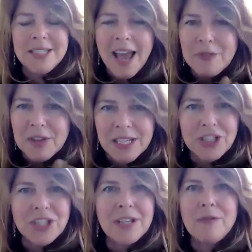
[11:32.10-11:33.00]
have
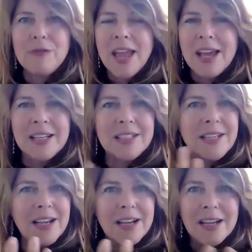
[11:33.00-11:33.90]
initiative and
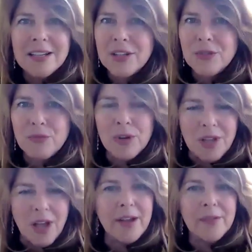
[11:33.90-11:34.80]

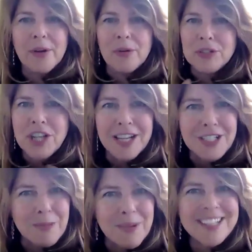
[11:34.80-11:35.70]
rely on their own
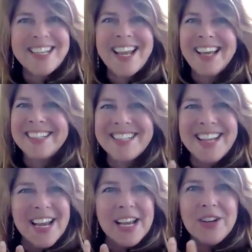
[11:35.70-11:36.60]
judgment and
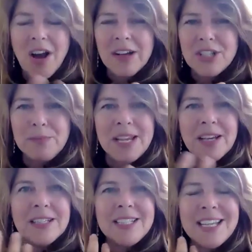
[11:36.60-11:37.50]
not to be
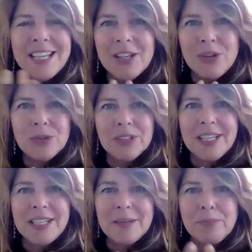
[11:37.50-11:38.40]

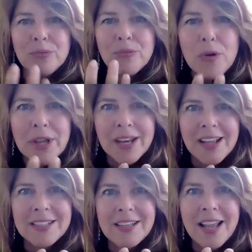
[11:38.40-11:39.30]
continually broken
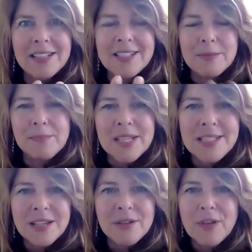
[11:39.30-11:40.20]
and
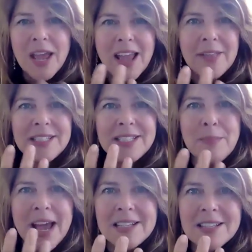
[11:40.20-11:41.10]
submissive. And this
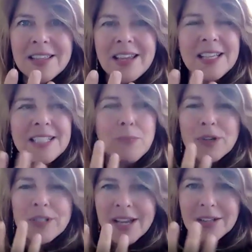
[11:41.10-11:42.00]
mask thing, it's
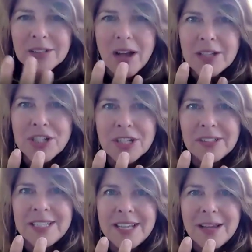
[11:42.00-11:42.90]
more
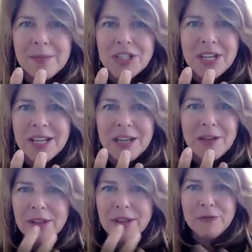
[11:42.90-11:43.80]
psychologically damaging
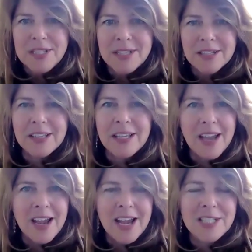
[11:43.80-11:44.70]
even than physically,
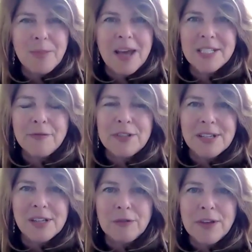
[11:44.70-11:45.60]
as bad as the
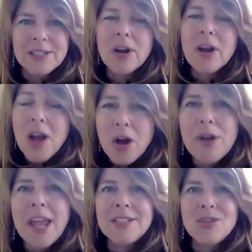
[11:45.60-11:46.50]
physical effects are.
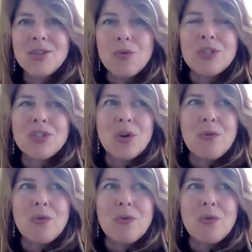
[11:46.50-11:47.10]
Okay, so